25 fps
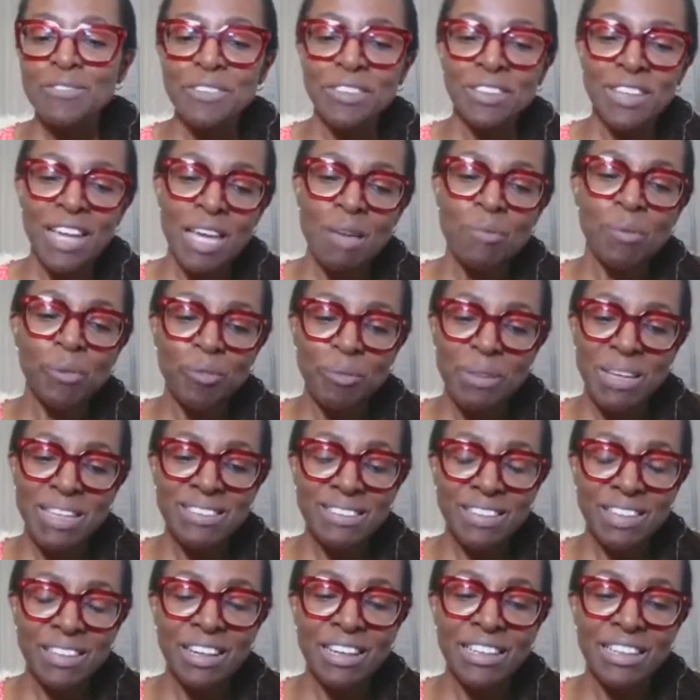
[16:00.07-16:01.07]
enabled me
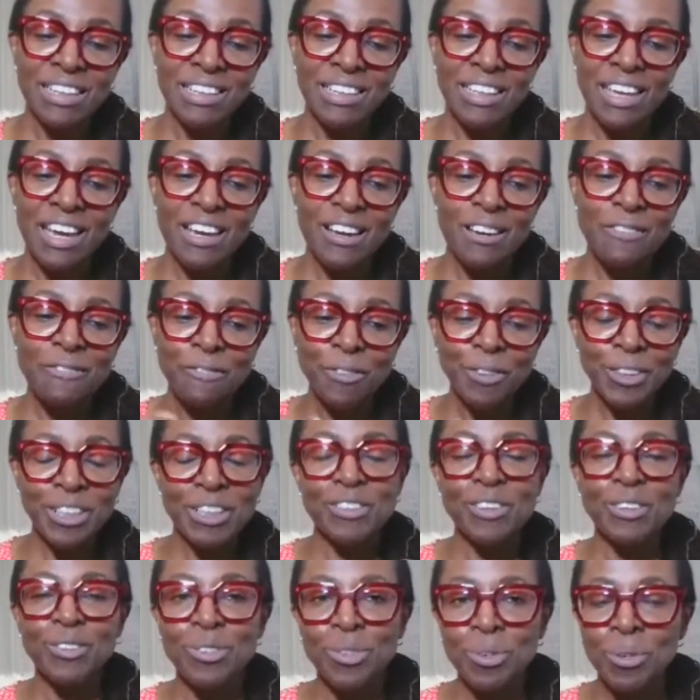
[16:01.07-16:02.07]
to kind of get a foot
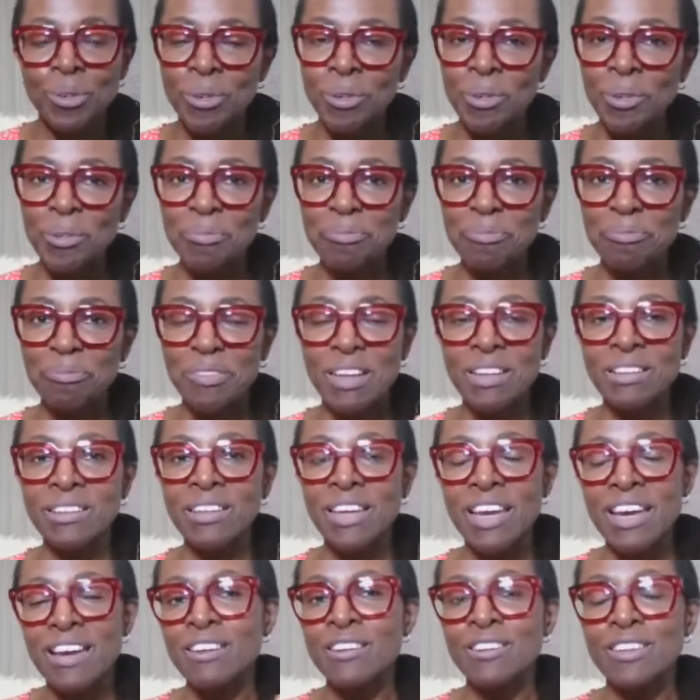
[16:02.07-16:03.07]
in the door and
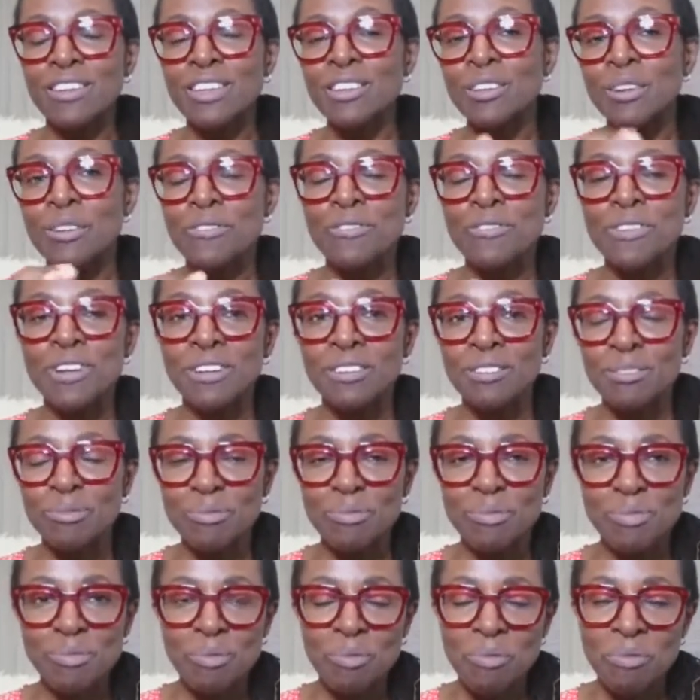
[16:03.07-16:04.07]
get
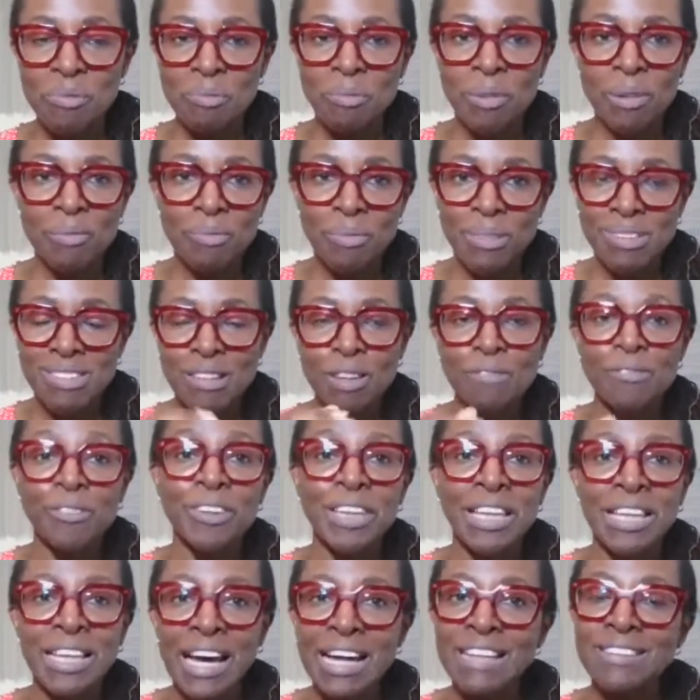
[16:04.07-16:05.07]
myself
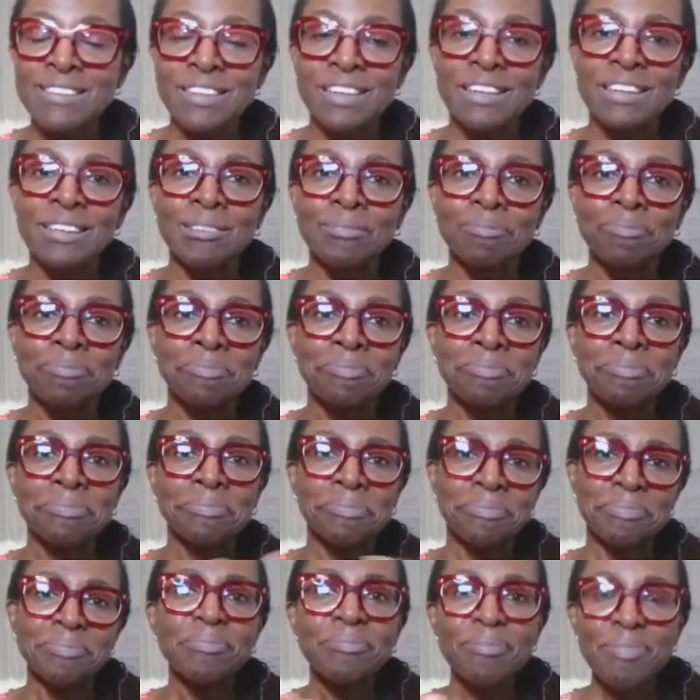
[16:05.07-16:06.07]
on the ladder.
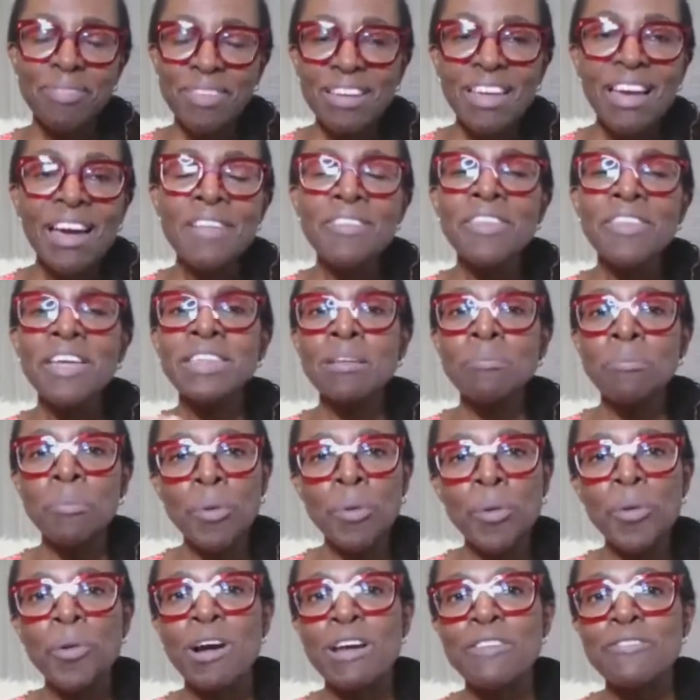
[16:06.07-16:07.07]
And then the
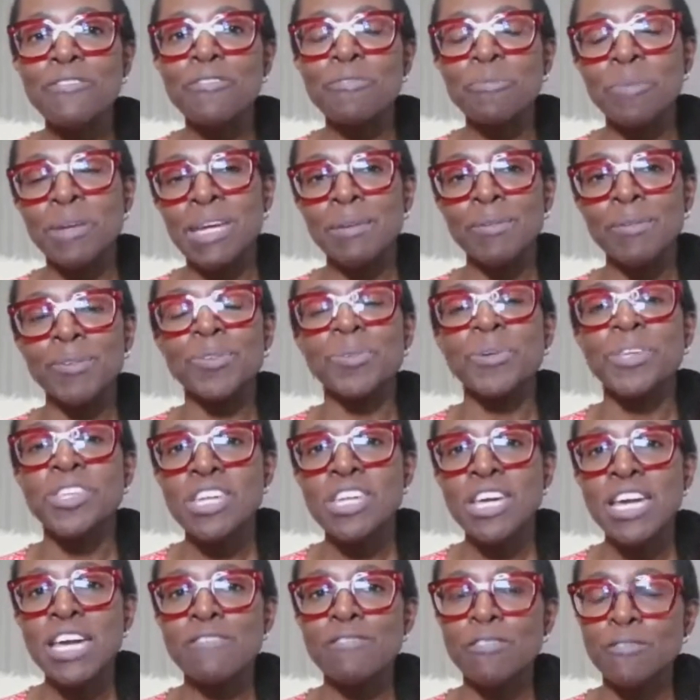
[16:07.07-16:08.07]
more I've been able to
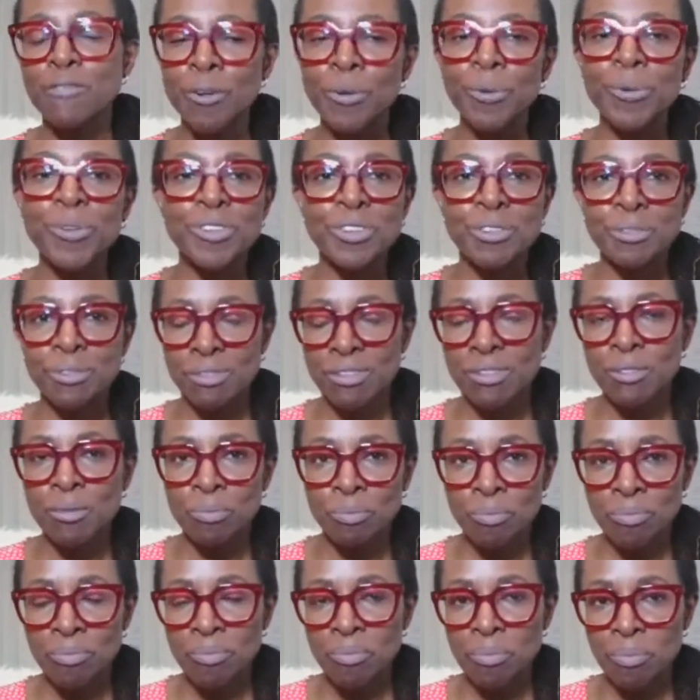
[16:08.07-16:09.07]
achieve, of course, you
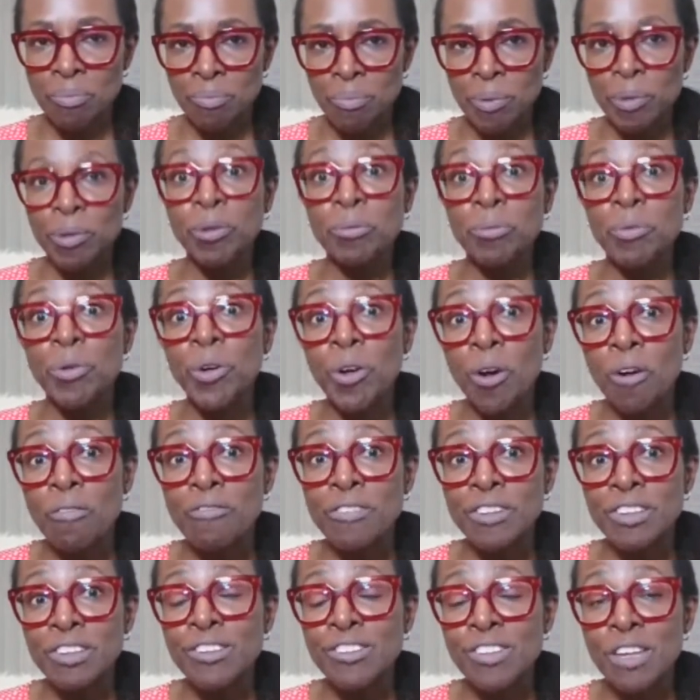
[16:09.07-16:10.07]
build more
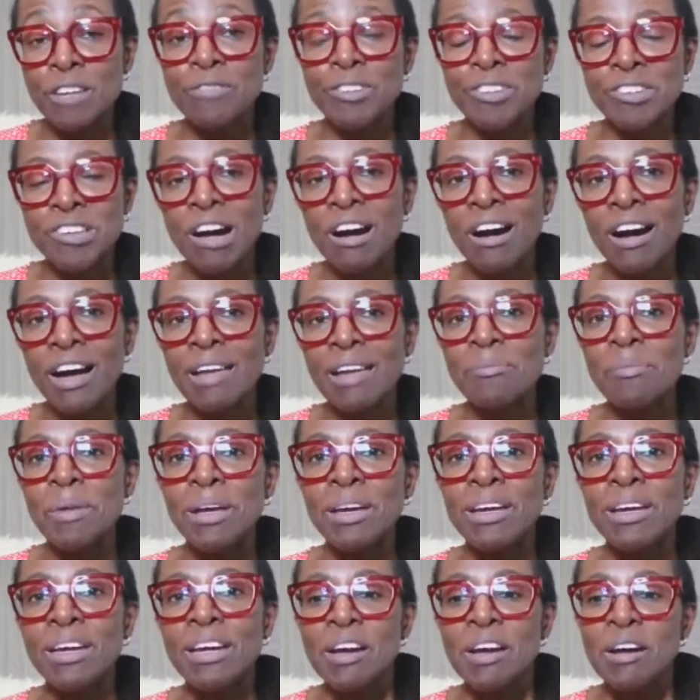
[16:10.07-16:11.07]
confidence over time.
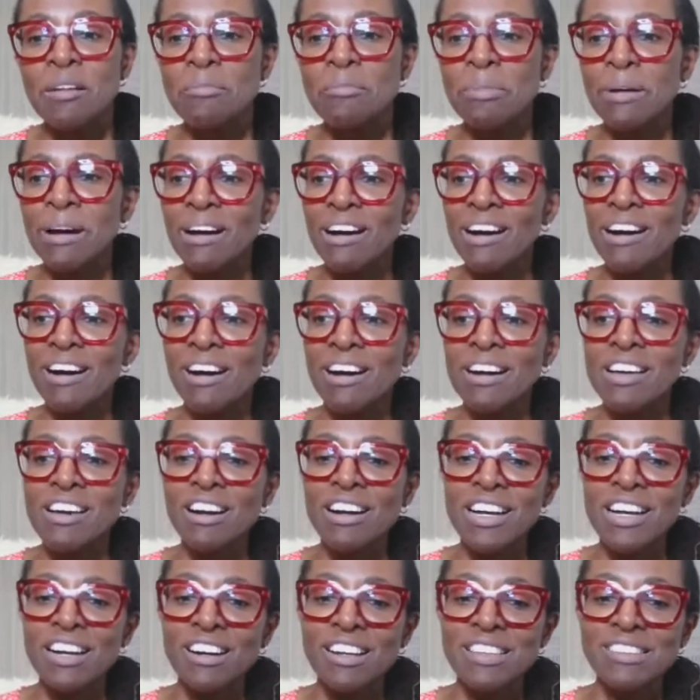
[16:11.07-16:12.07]
But
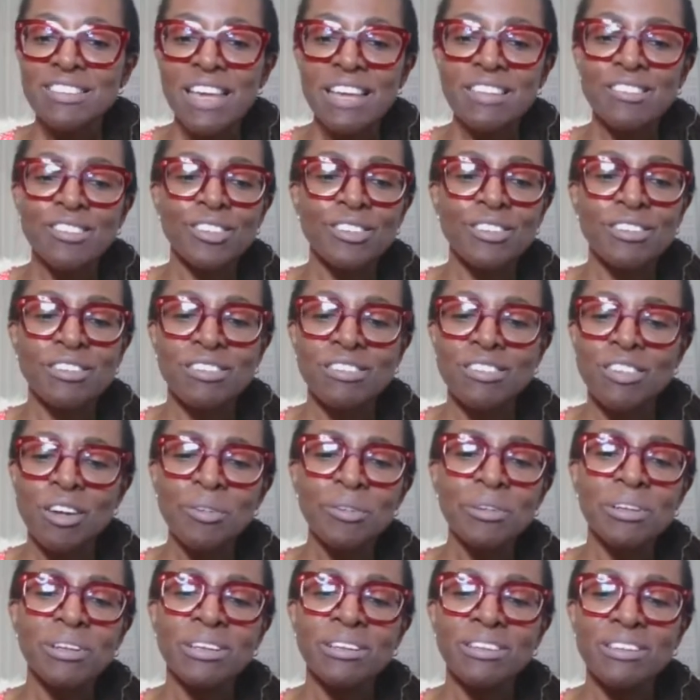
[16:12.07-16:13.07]
I say
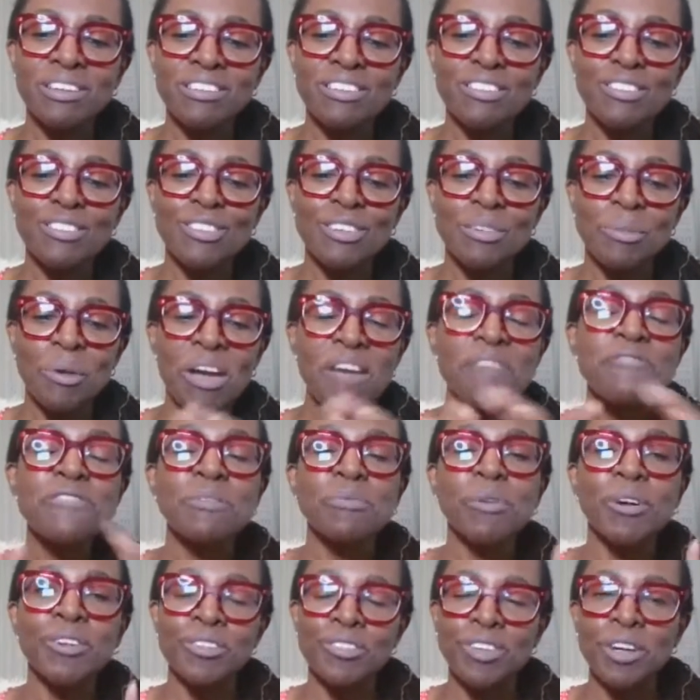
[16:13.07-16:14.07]
to
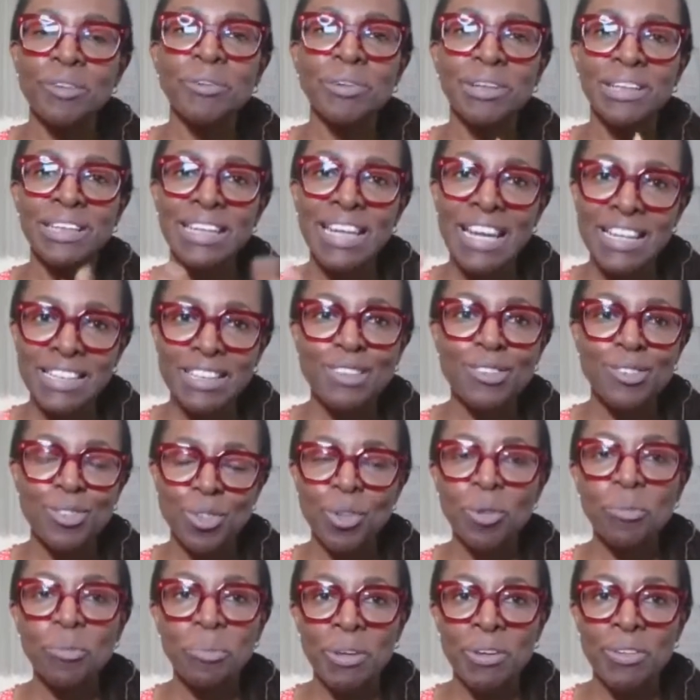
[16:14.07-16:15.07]
everyone, don't let it
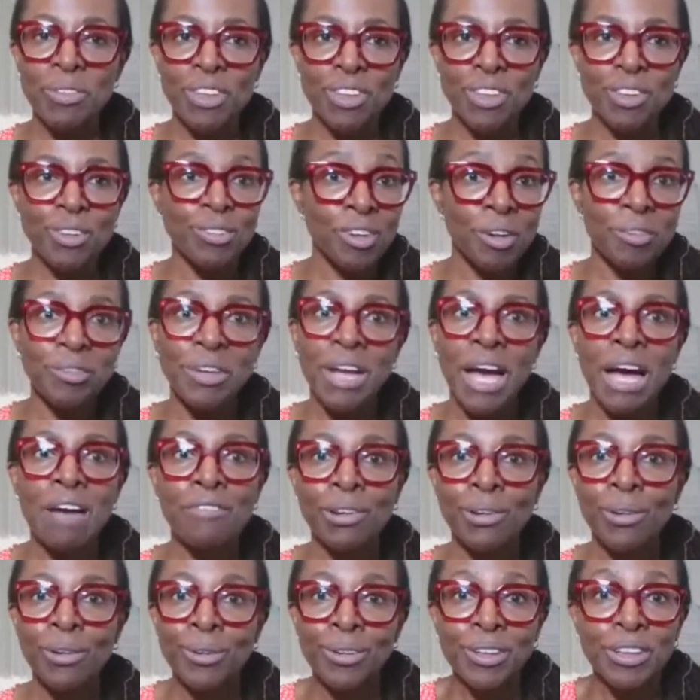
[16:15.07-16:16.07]
stop you that you don't have
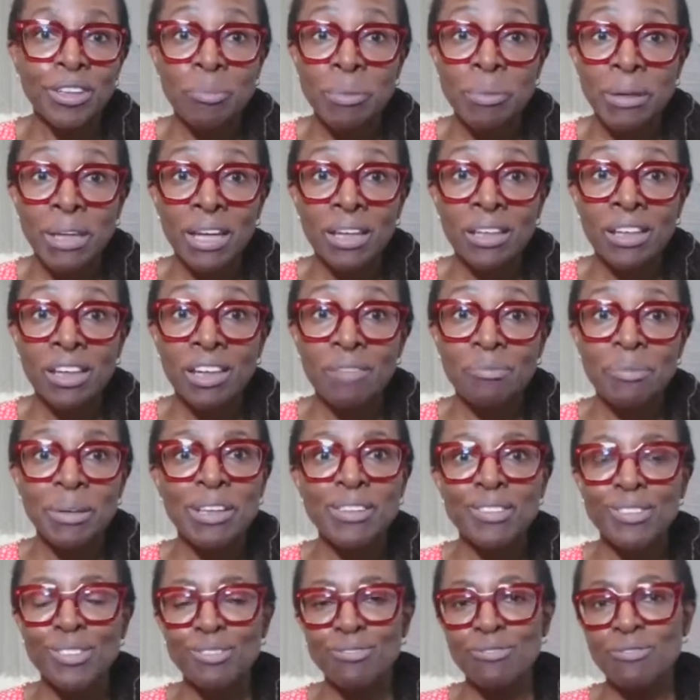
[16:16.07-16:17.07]
a lot at the beginning,
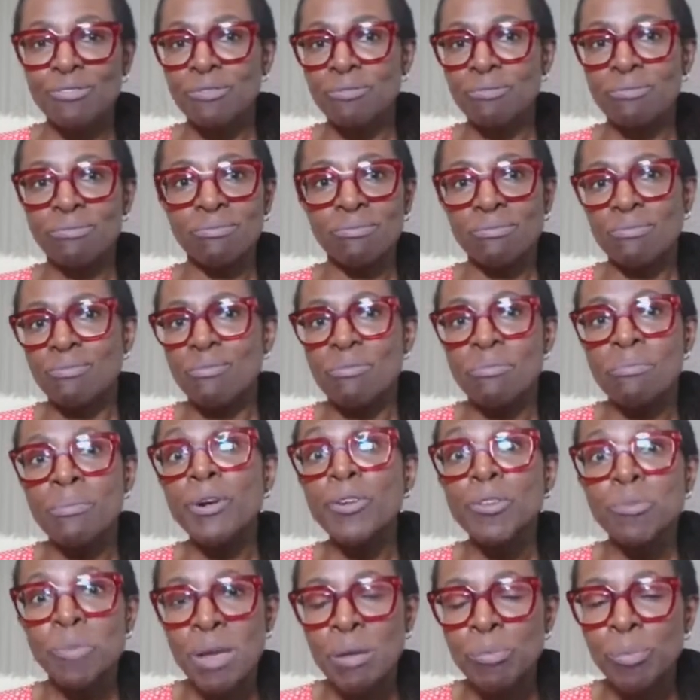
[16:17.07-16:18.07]
because
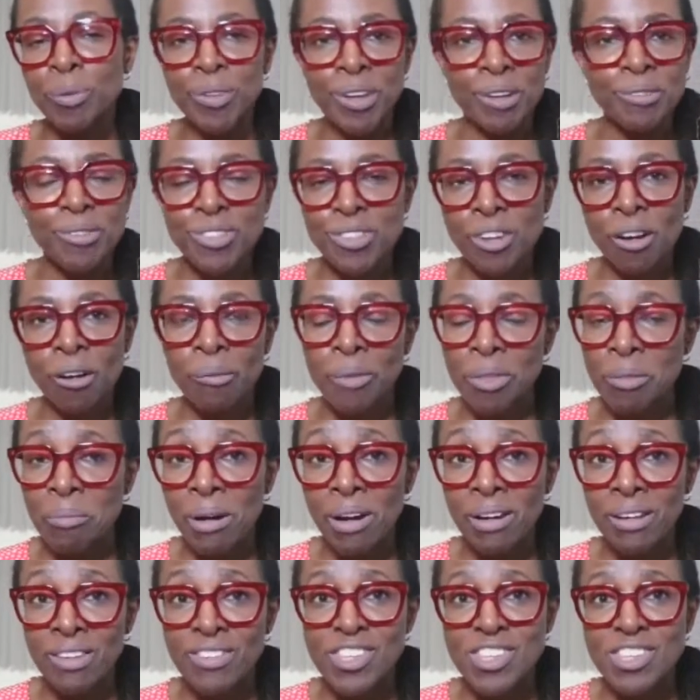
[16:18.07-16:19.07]
most people don't start with
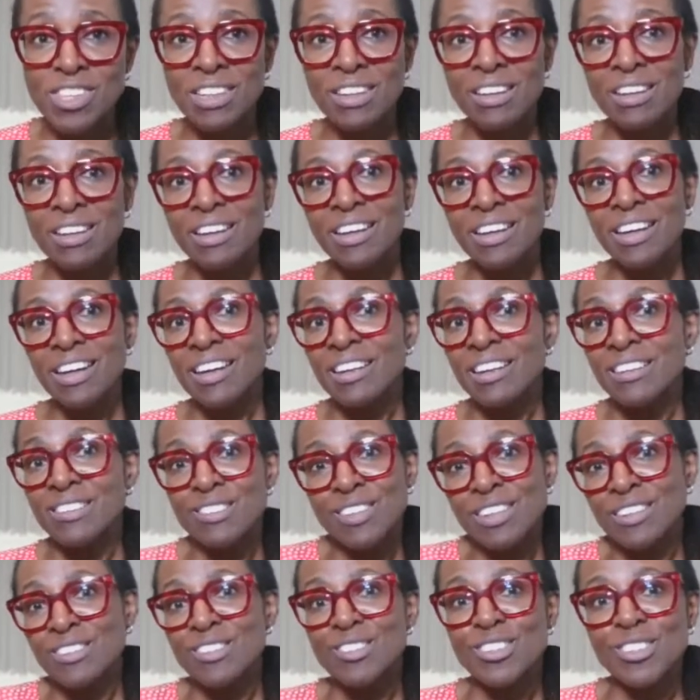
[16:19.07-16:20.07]
much.
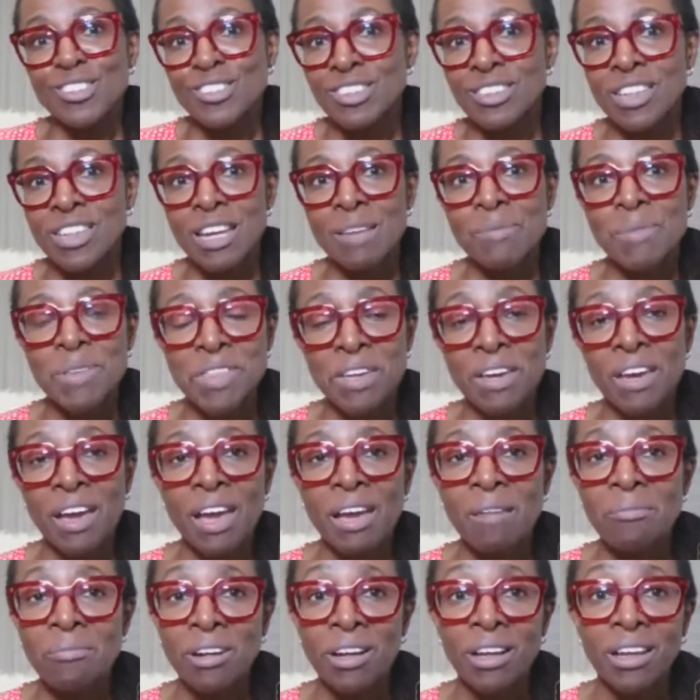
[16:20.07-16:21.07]
That's just the name of the
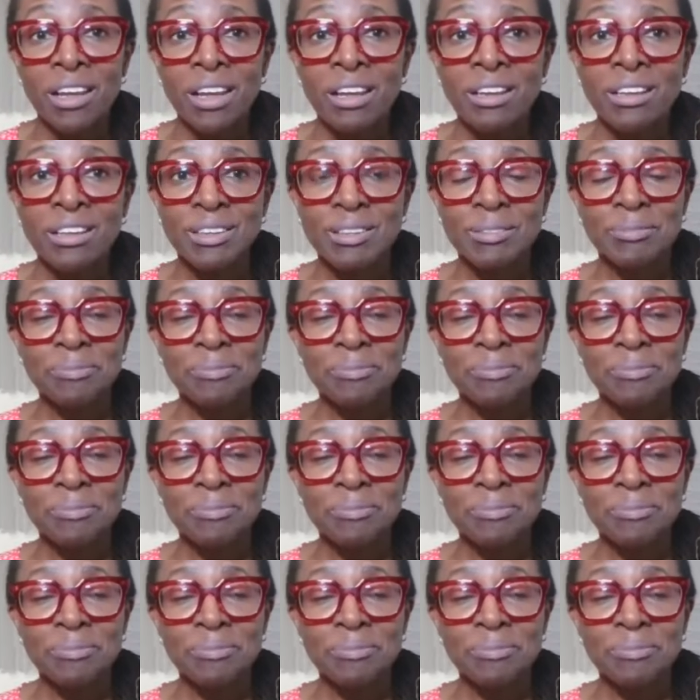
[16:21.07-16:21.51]
game, really.